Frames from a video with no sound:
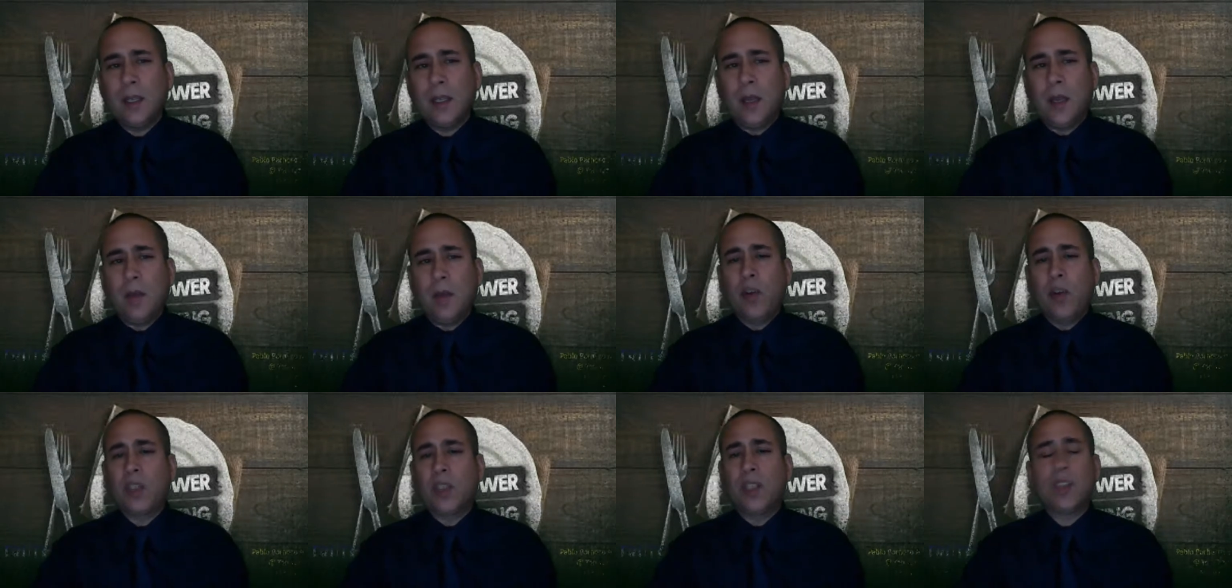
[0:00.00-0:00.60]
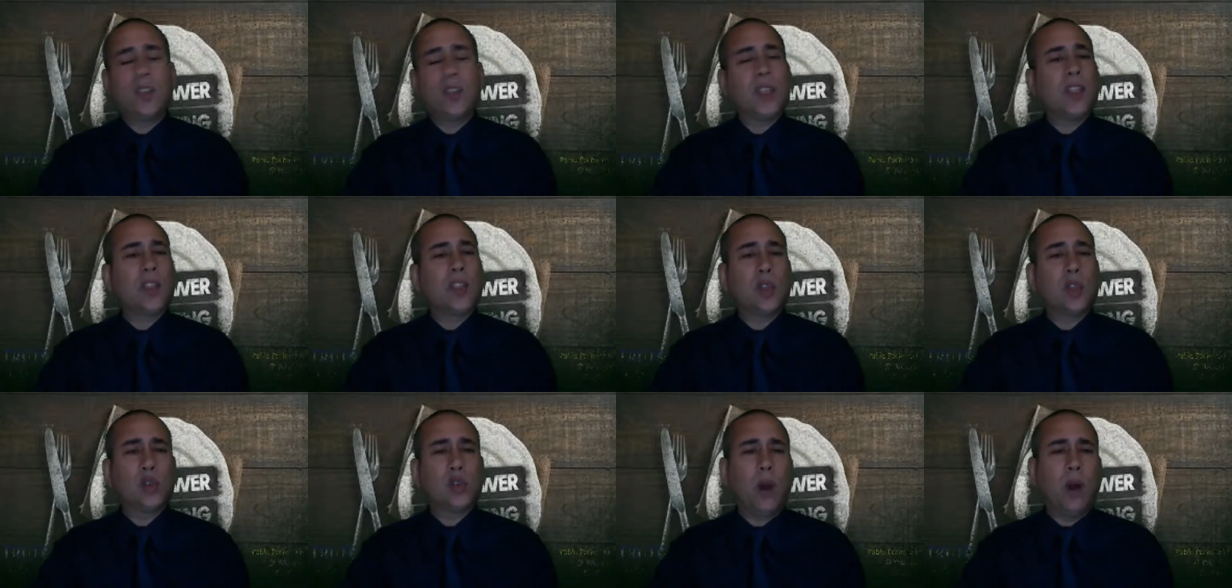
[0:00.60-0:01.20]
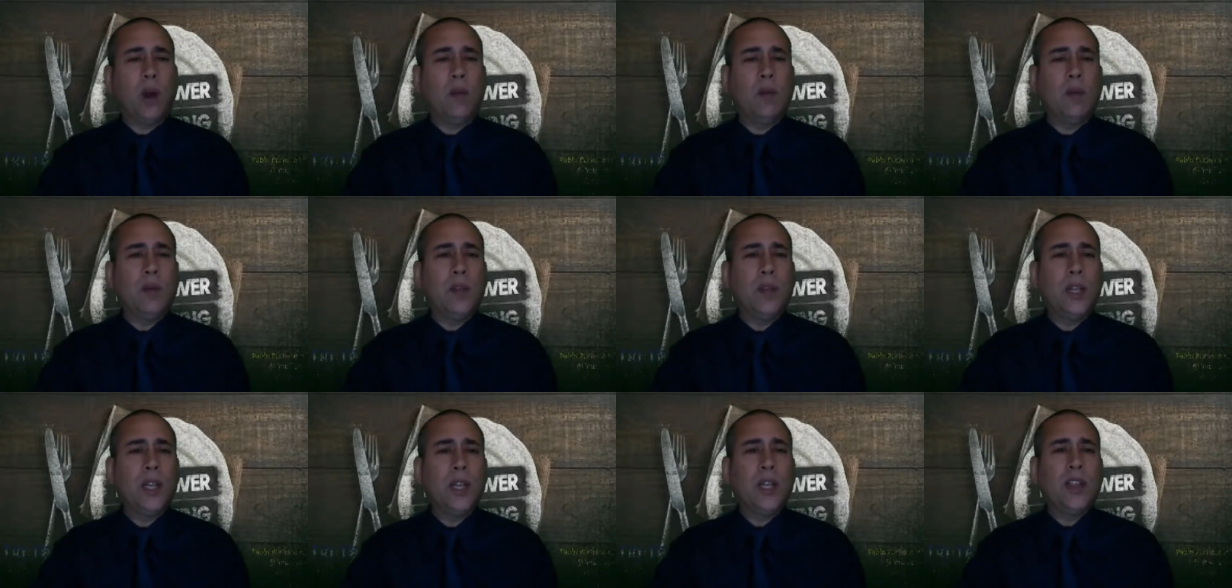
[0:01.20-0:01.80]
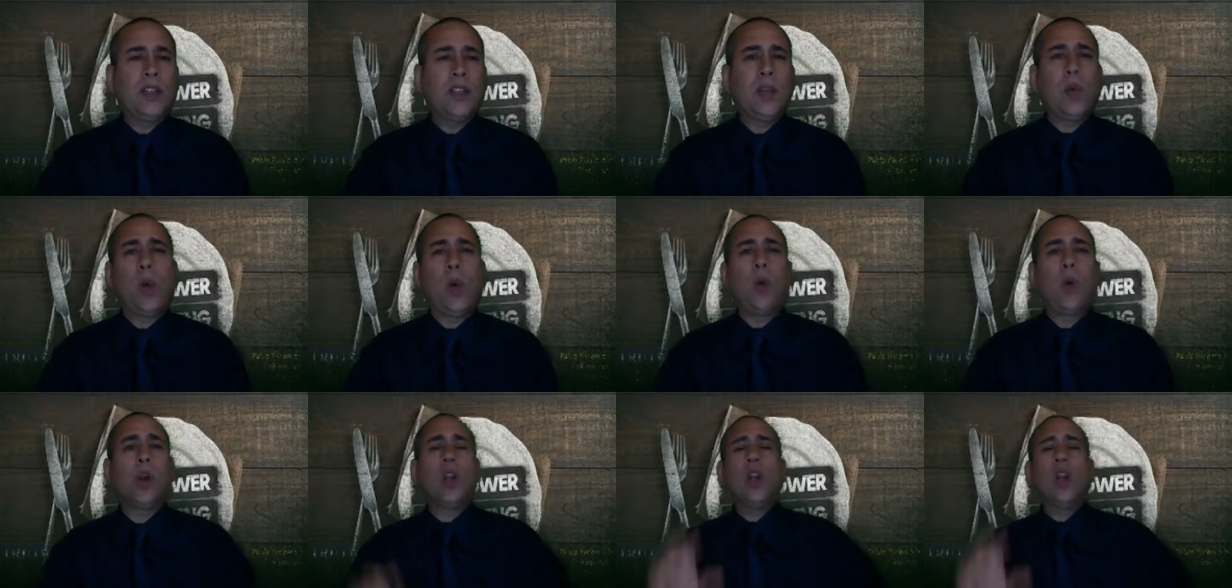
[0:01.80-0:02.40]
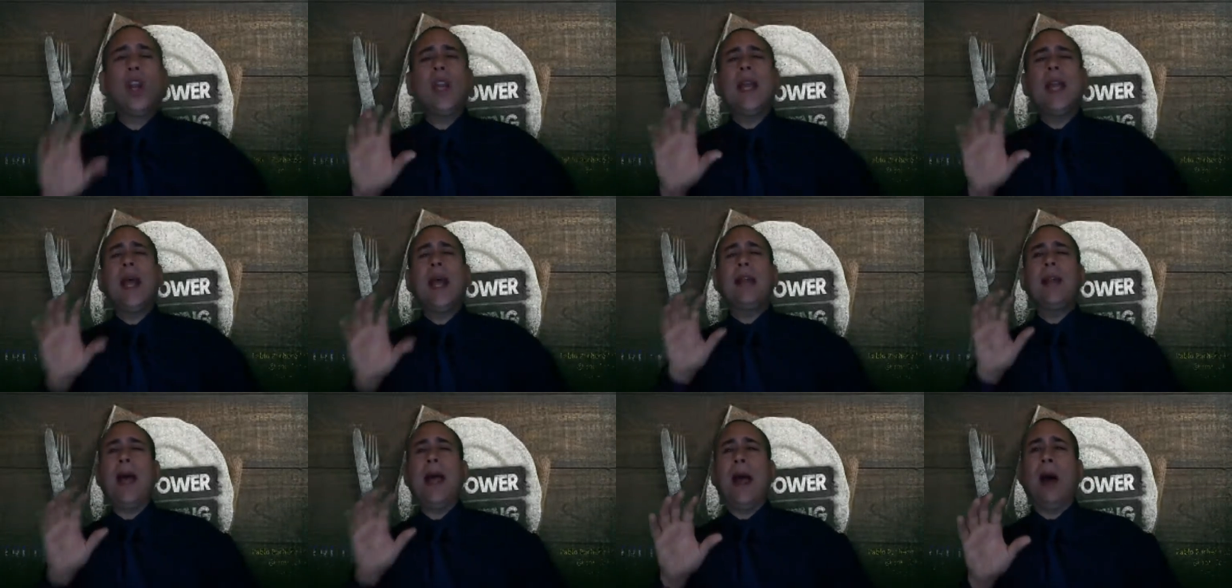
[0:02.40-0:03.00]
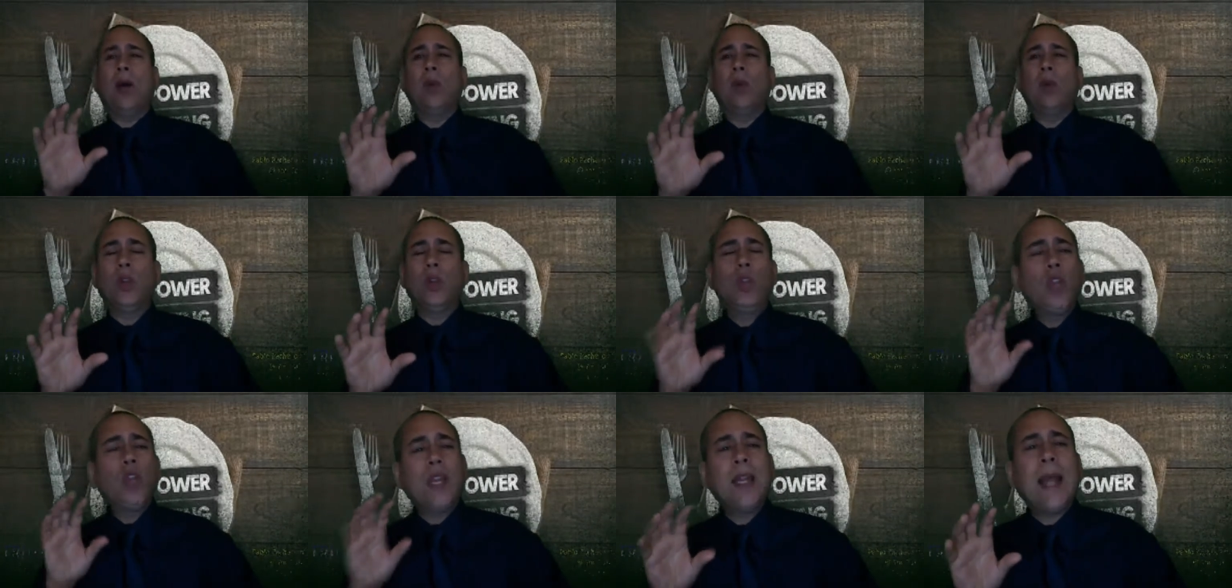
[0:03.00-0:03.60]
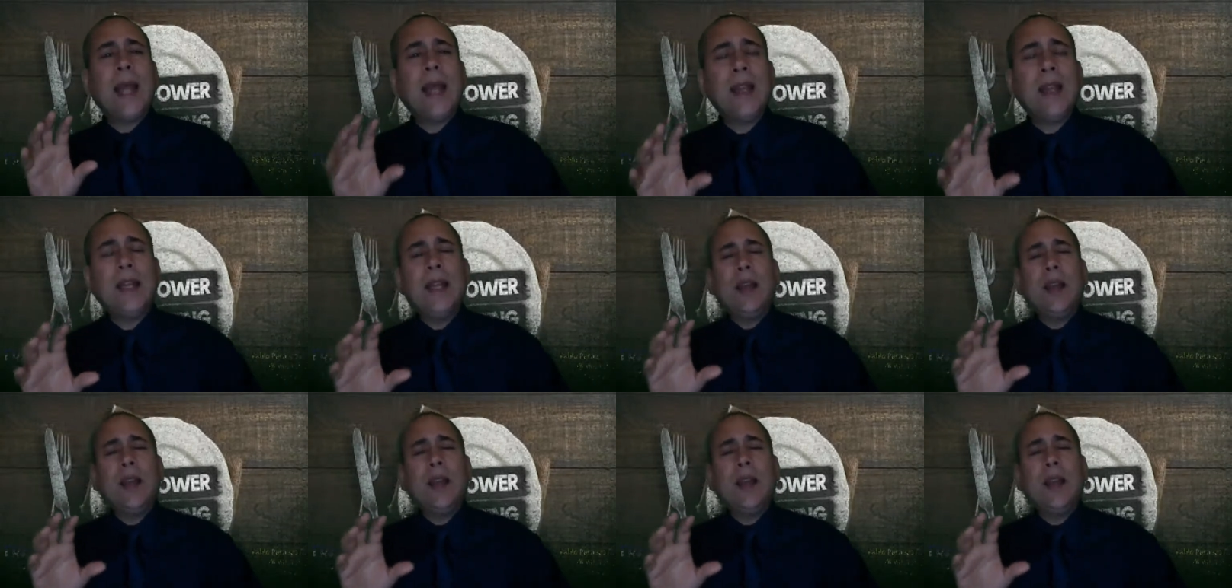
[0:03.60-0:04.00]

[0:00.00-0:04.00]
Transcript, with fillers: verses 6 to 12. See, what we're looking at now, we're looking at